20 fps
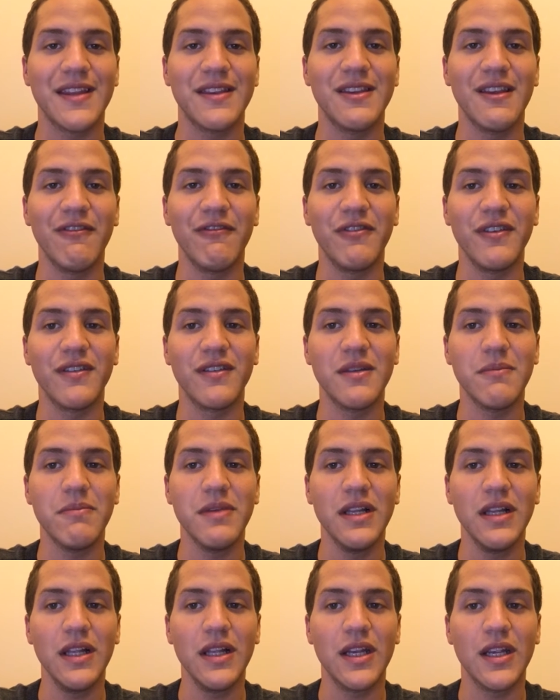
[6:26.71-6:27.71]
The
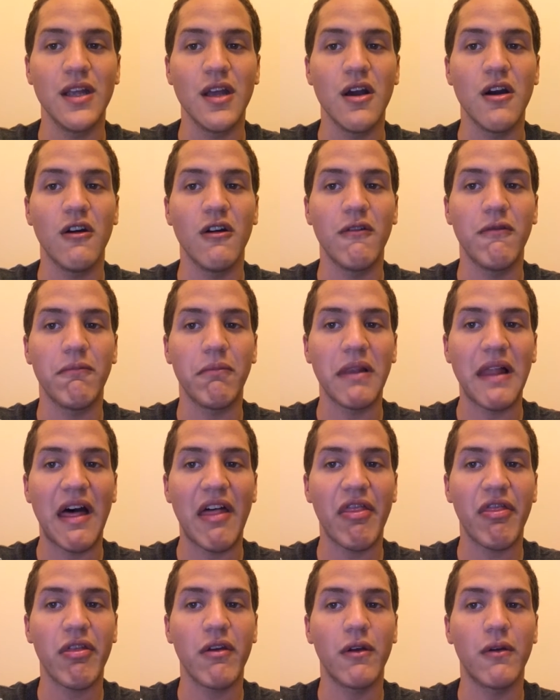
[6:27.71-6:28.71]
feasibility of
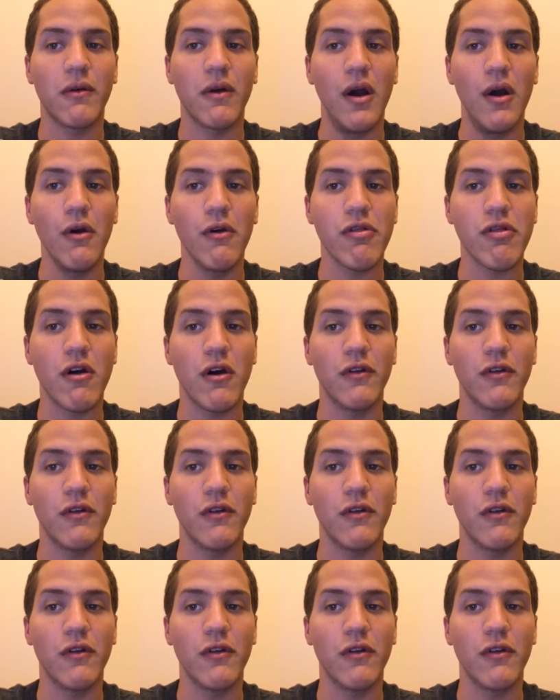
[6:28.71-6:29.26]
plants' growth